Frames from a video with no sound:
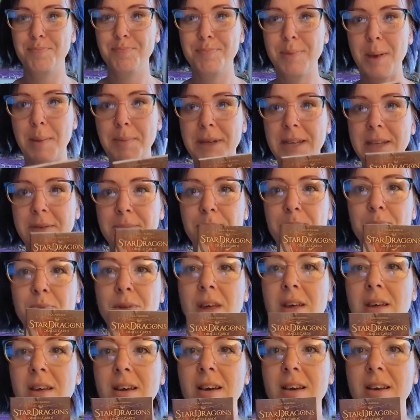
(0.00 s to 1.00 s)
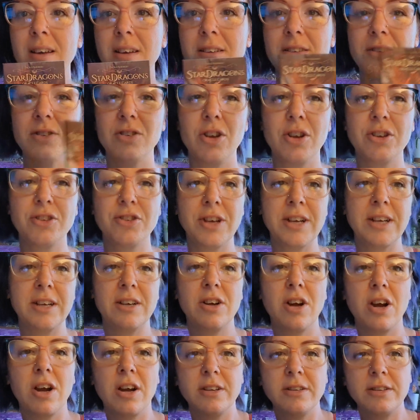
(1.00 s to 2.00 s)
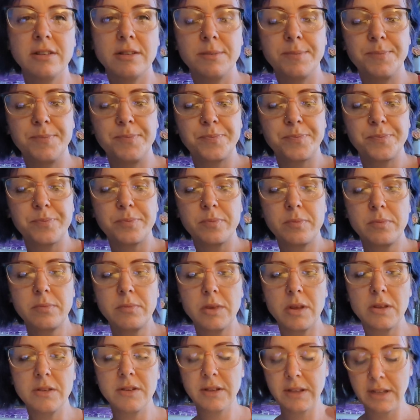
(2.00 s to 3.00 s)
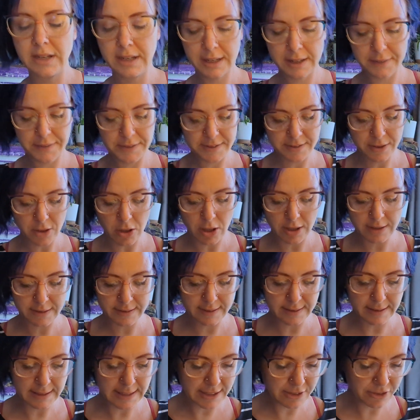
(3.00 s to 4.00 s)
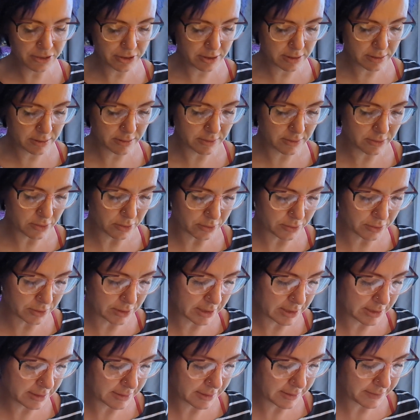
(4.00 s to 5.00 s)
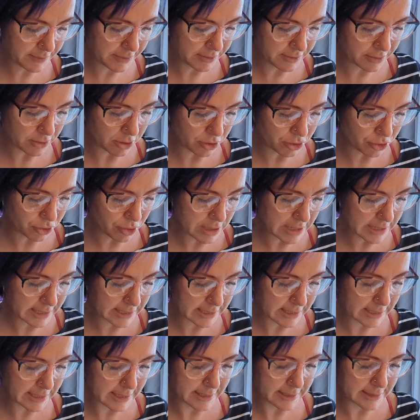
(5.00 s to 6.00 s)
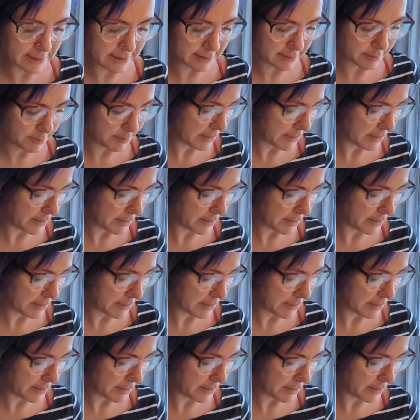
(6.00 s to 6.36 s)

Puppy. Star Dragon cards. It's going to give us a constellation. It's also going to give us a dragon and its